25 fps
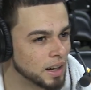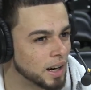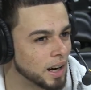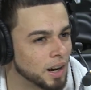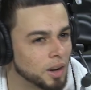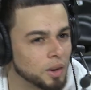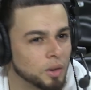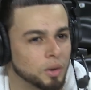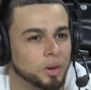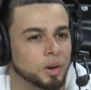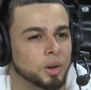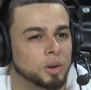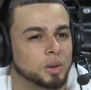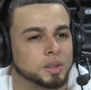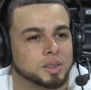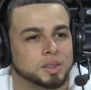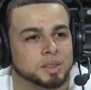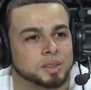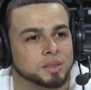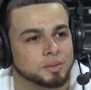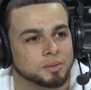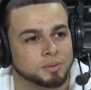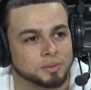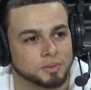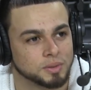I don't know.
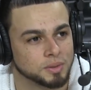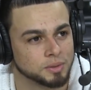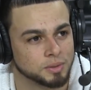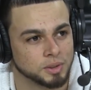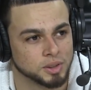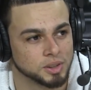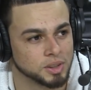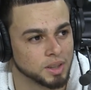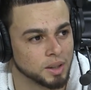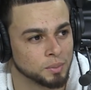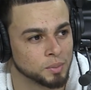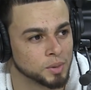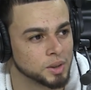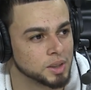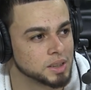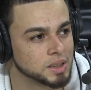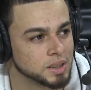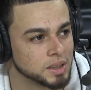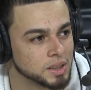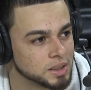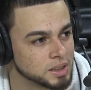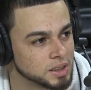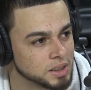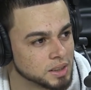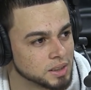It's for some
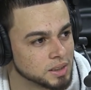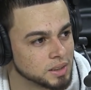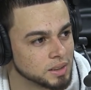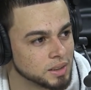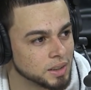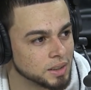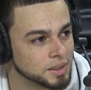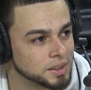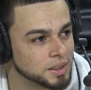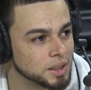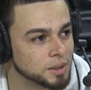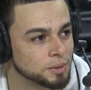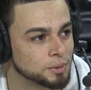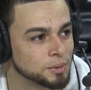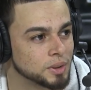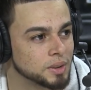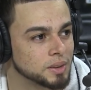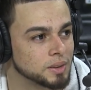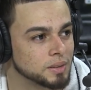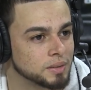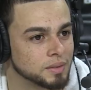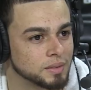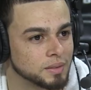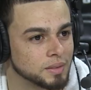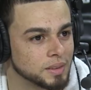reason it's just a
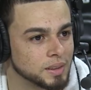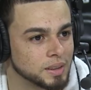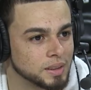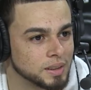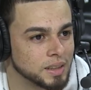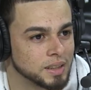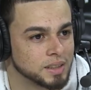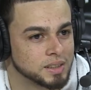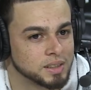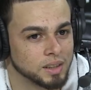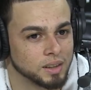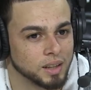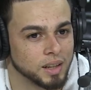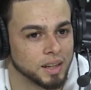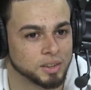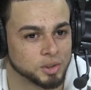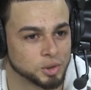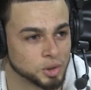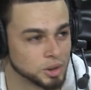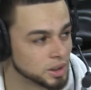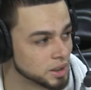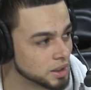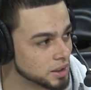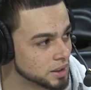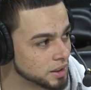different it, it's
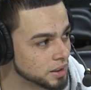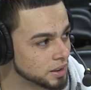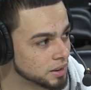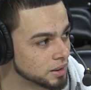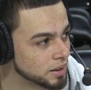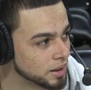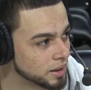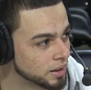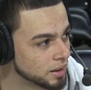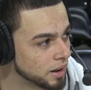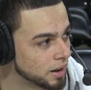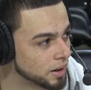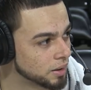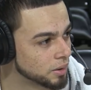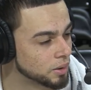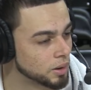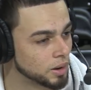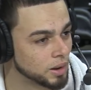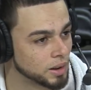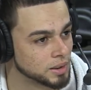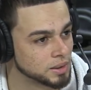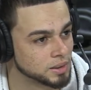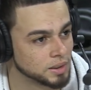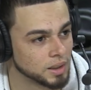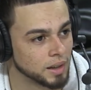electric in here. I, I don't
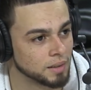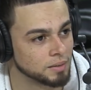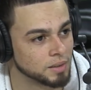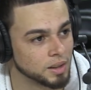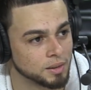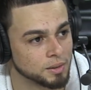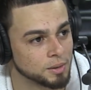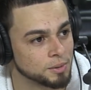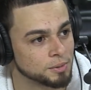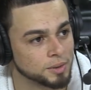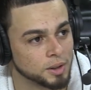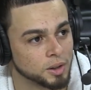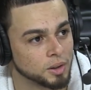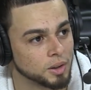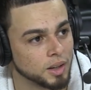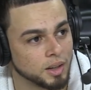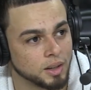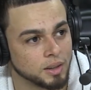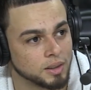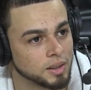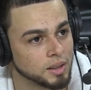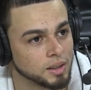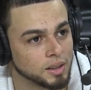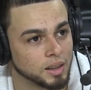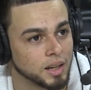know. I've never felt
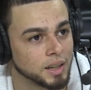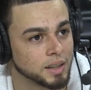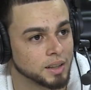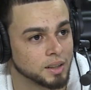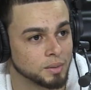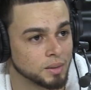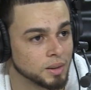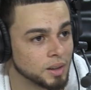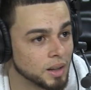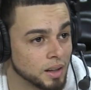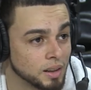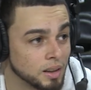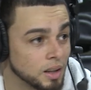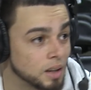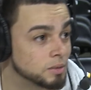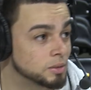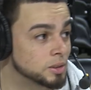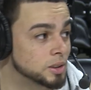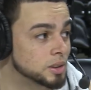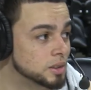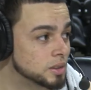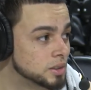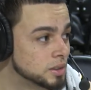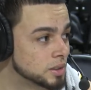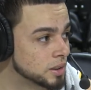anything like it, and I love
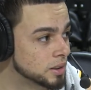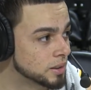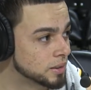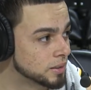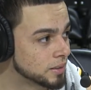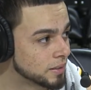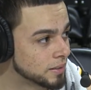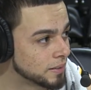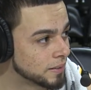it. So.